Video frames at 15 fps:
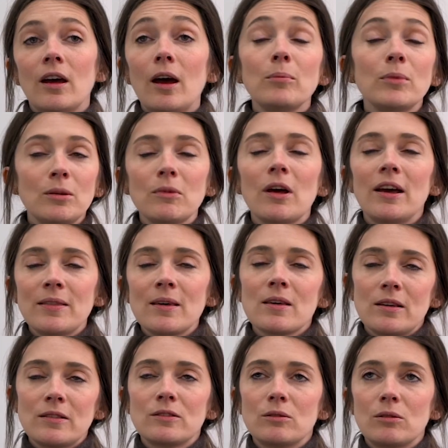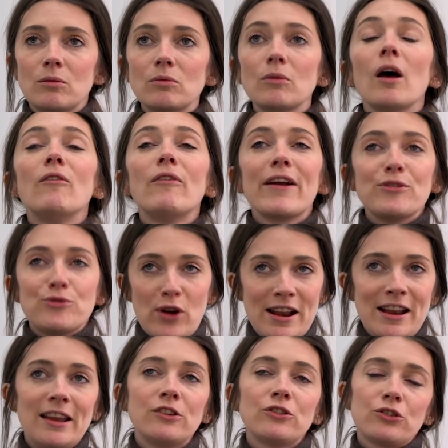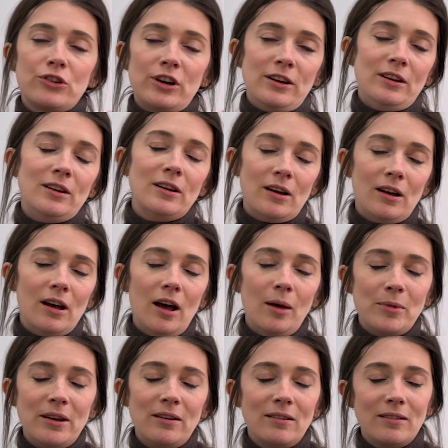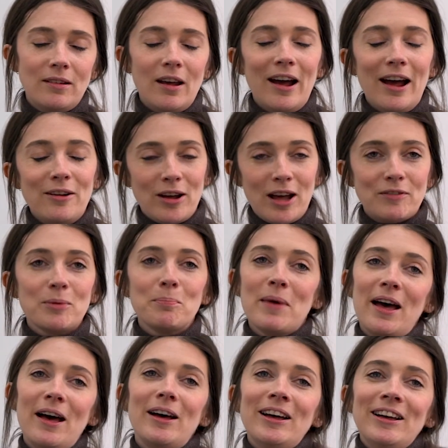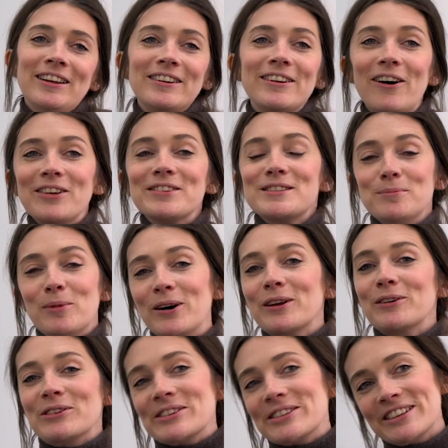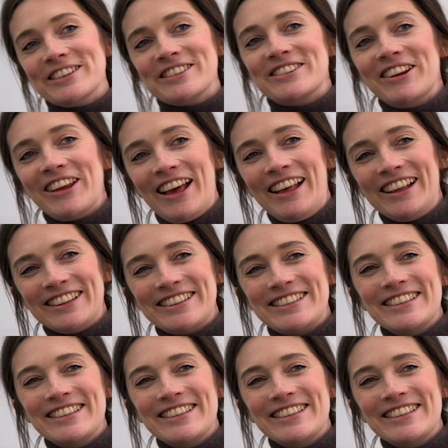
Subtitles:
I mean, I think it's a very friendly industry. I mean, I haven't met a nasty market researcher yet.